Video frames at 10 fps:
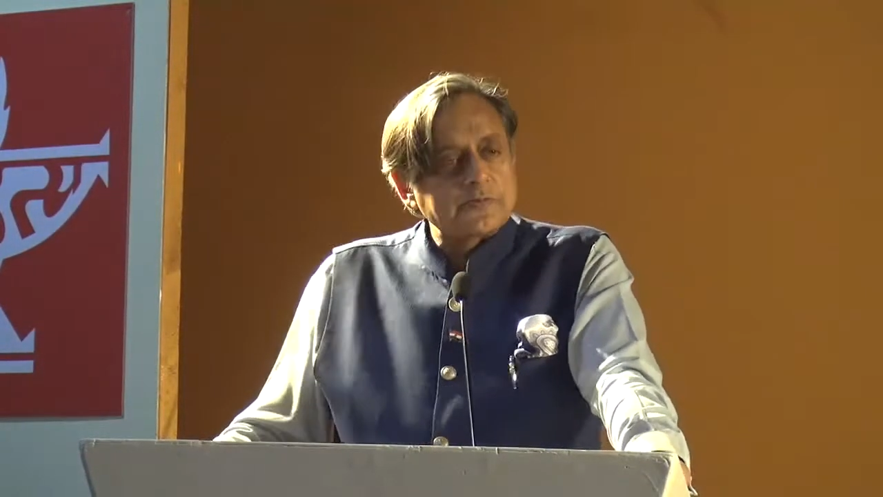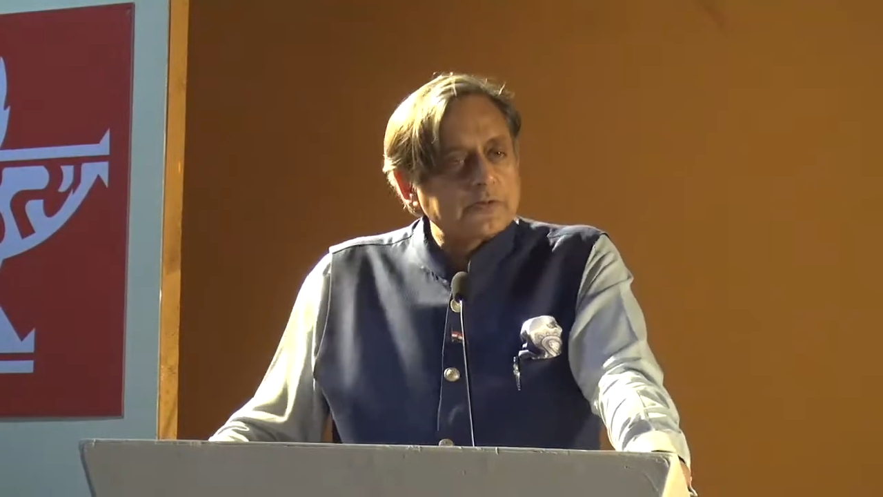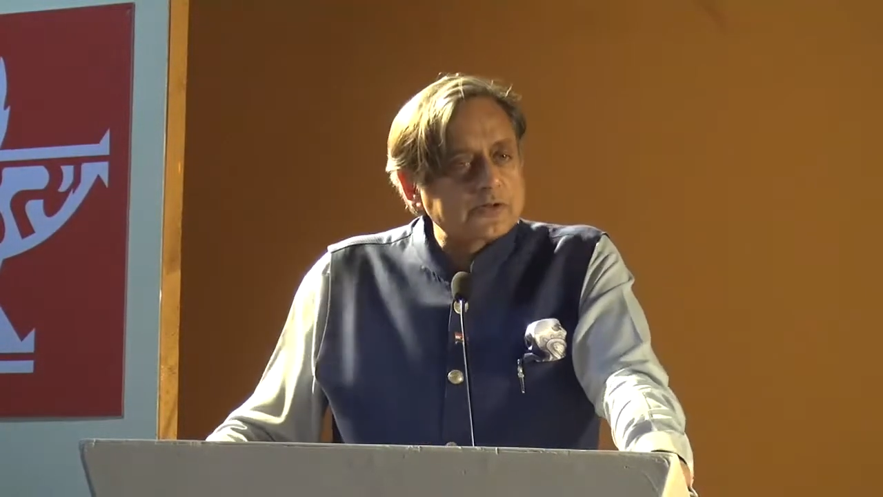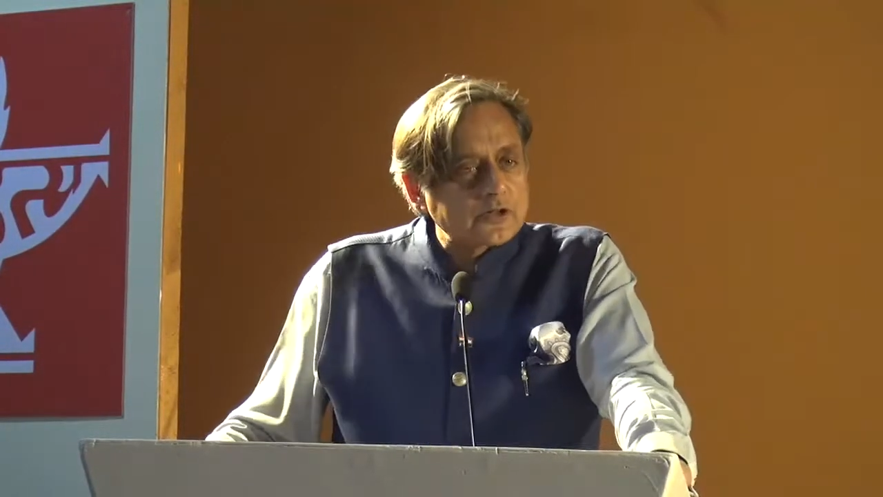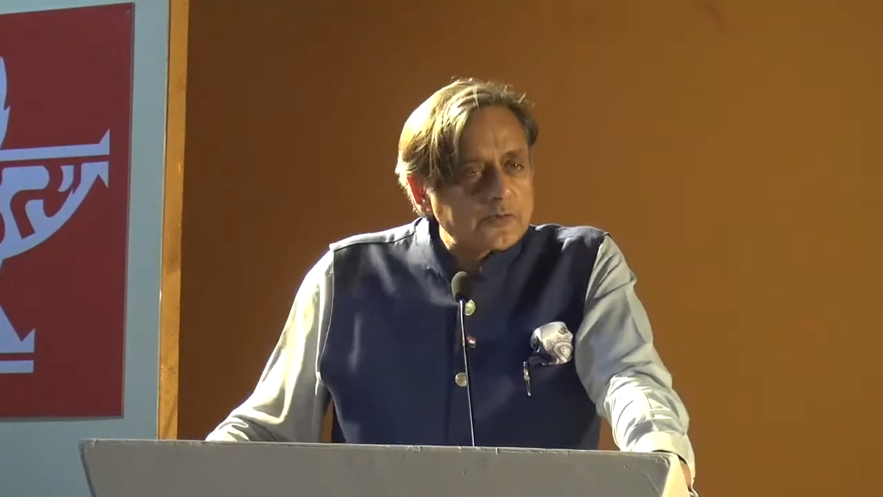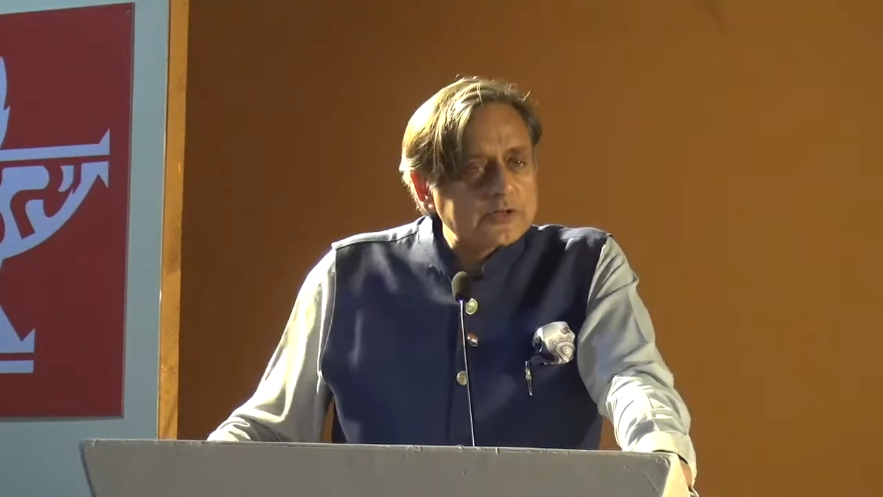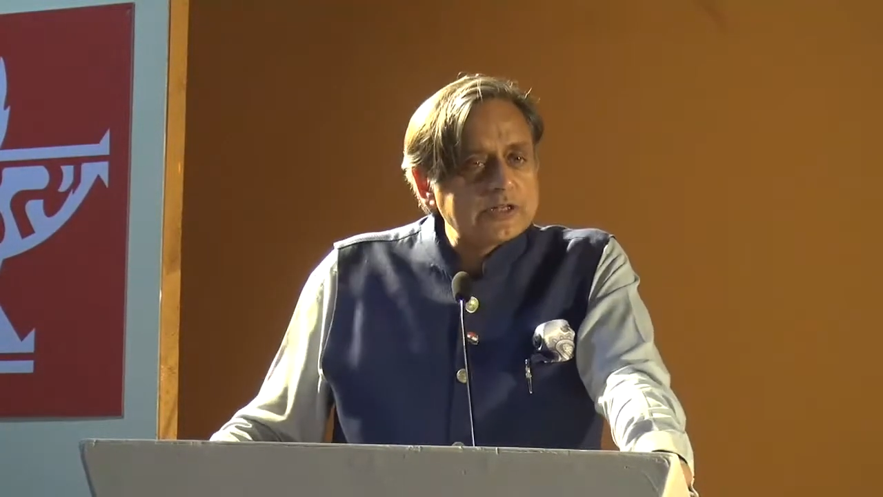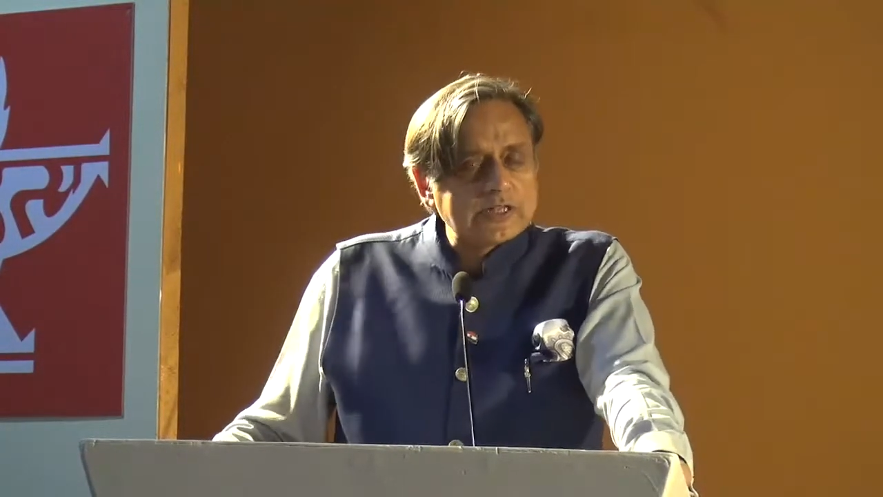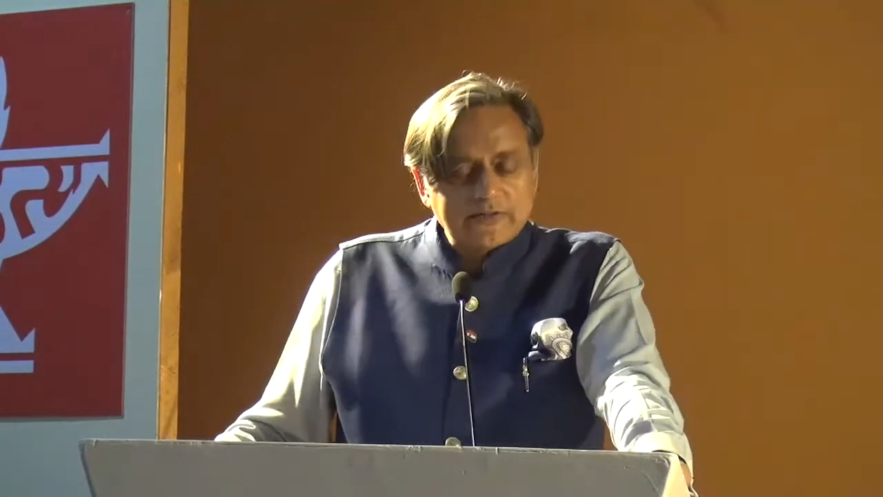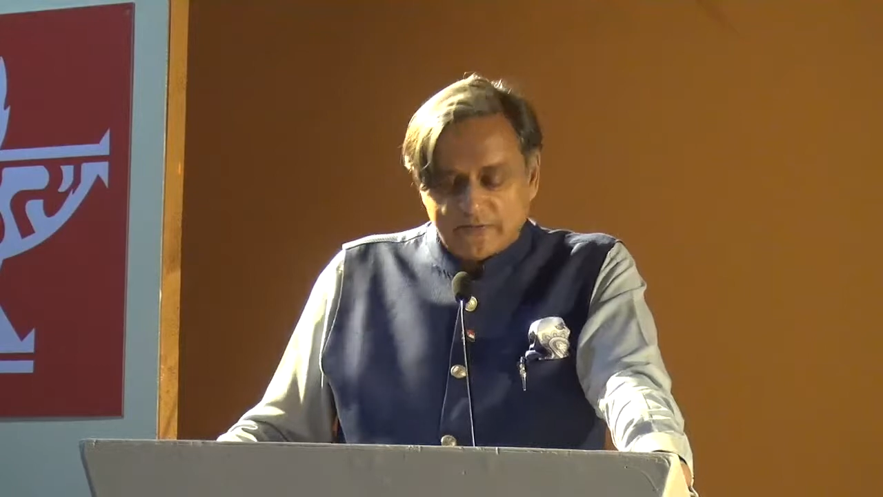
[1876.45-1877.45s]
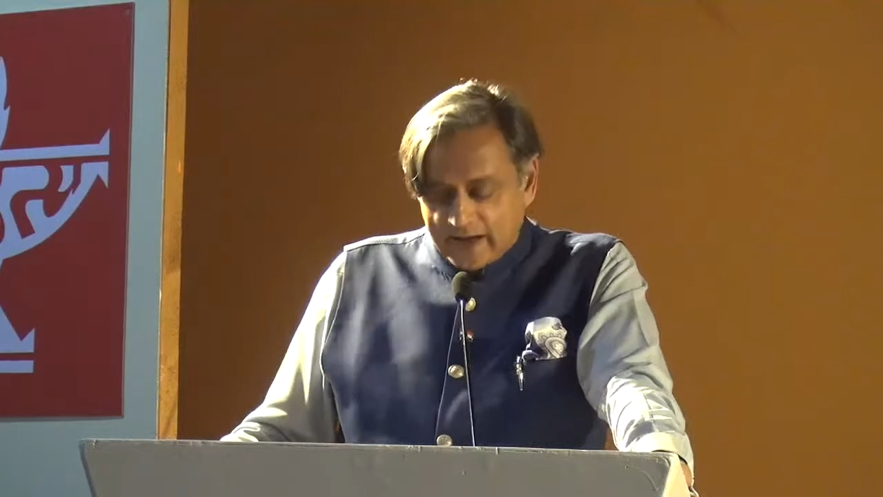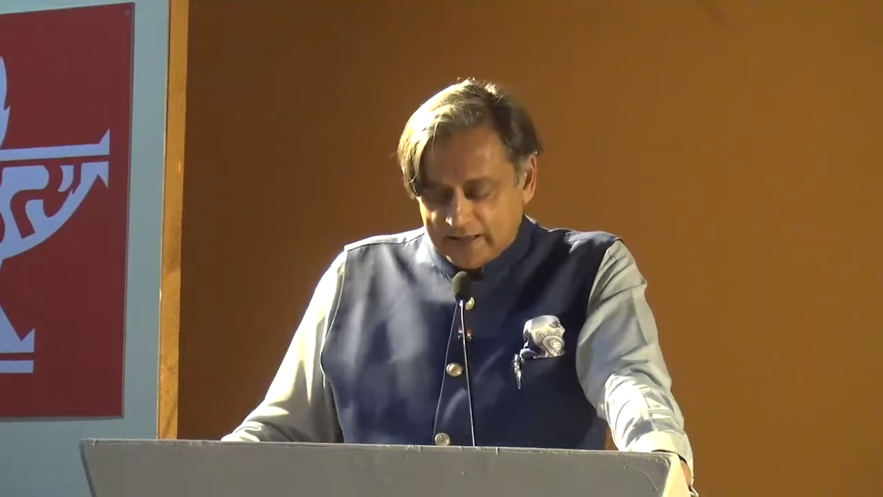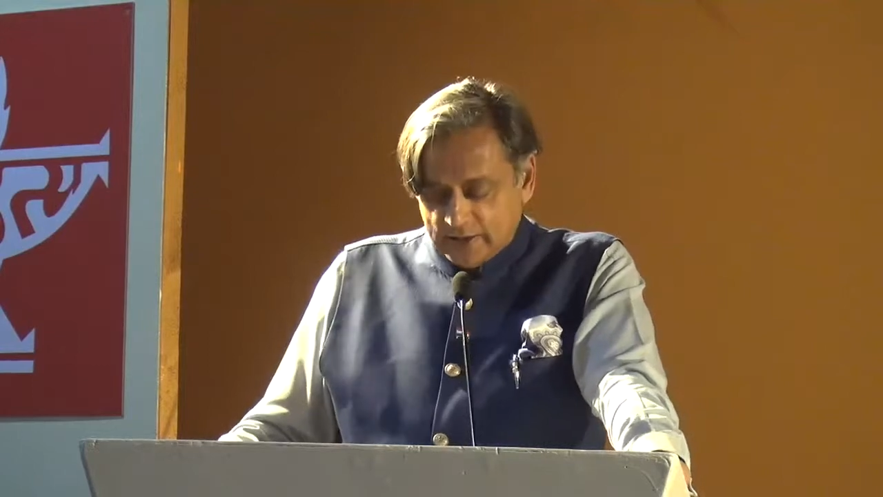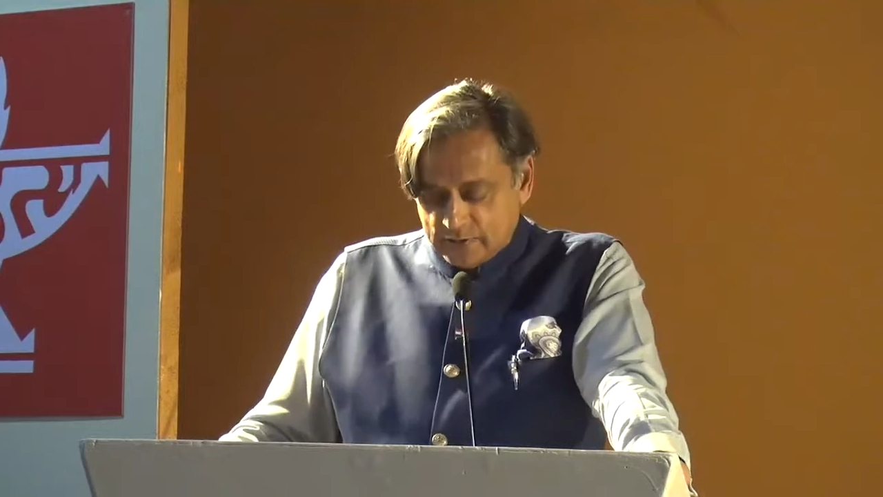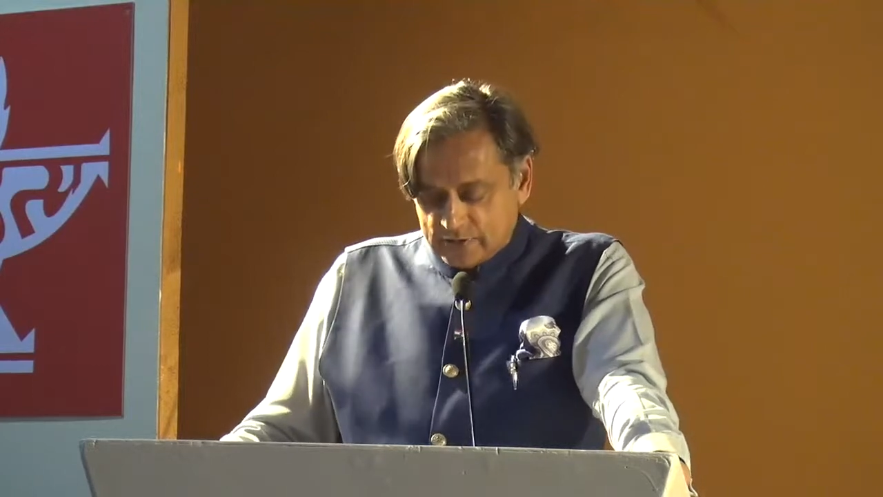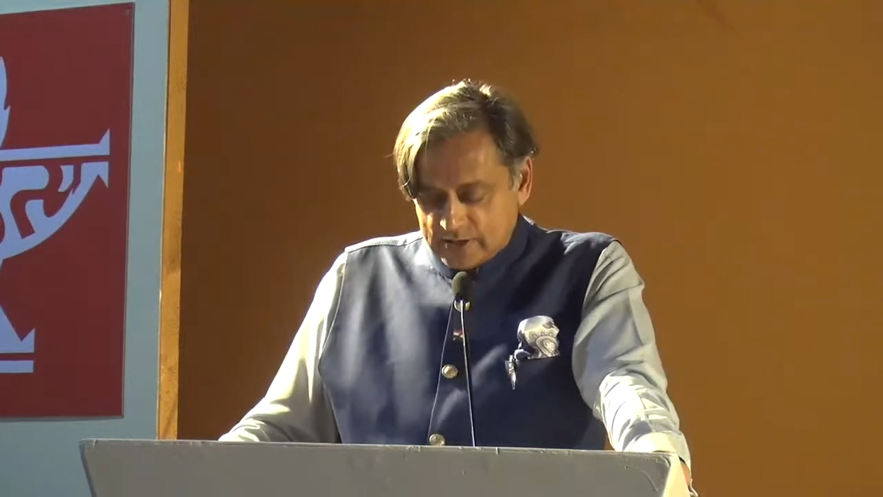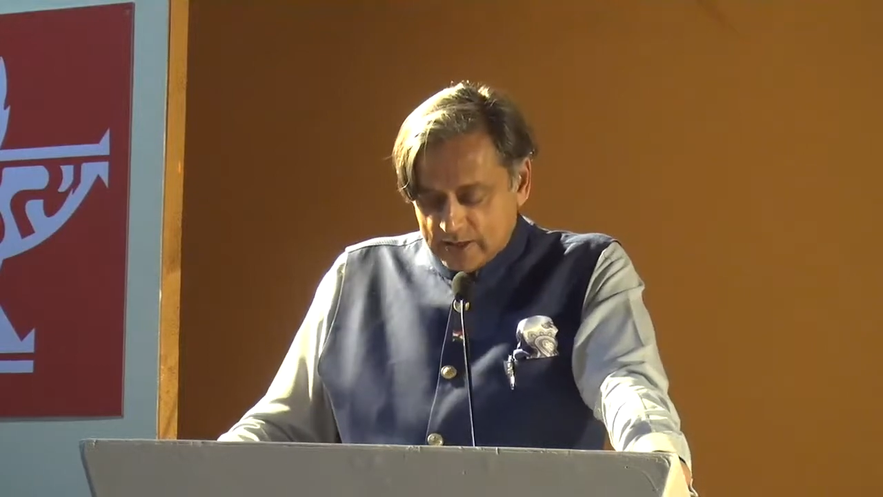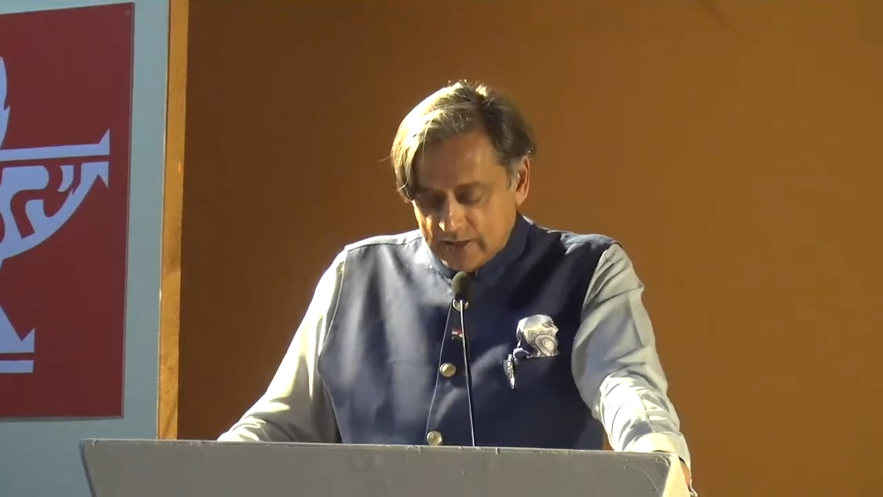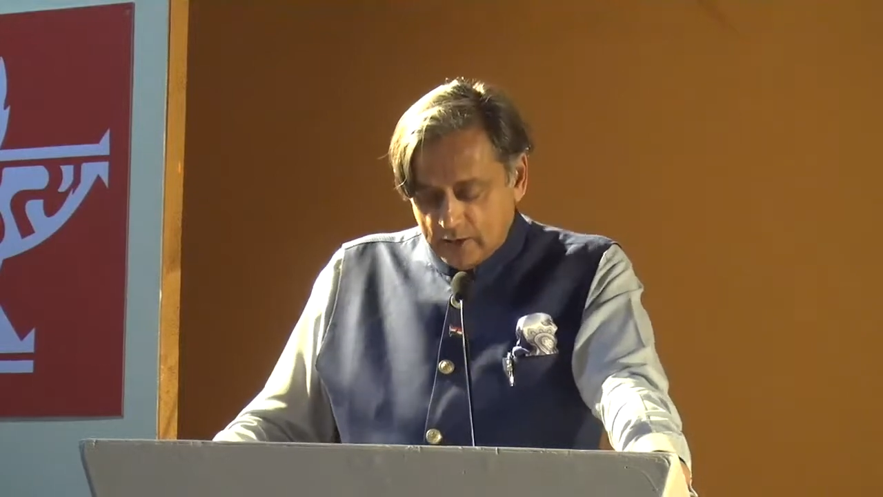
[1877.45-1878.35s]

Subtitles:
the prescriptions and values